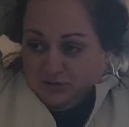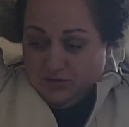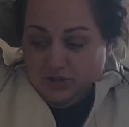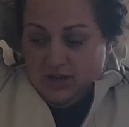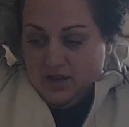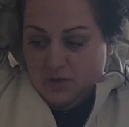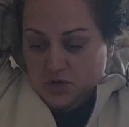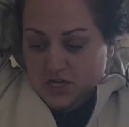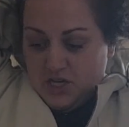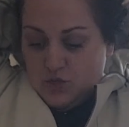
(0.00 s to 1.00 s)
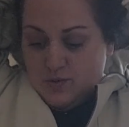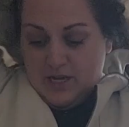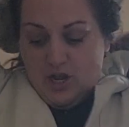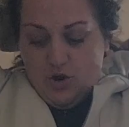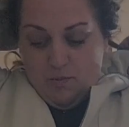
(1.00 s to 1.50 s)
Okay, we're gonna do a
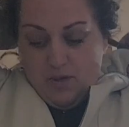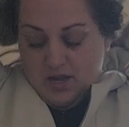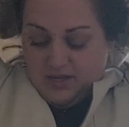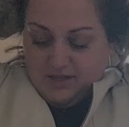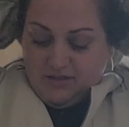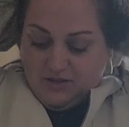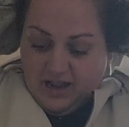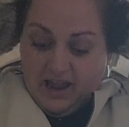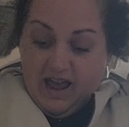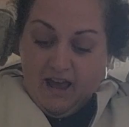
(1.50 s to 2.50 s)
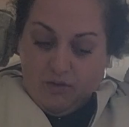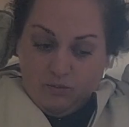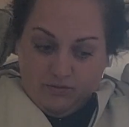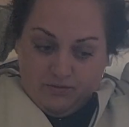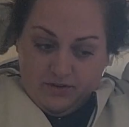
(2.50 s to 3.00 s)
low bun so the hat
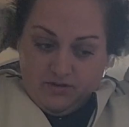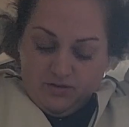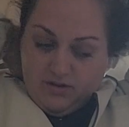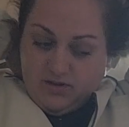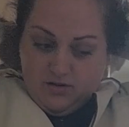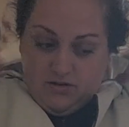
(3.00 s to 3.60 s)
will fit on.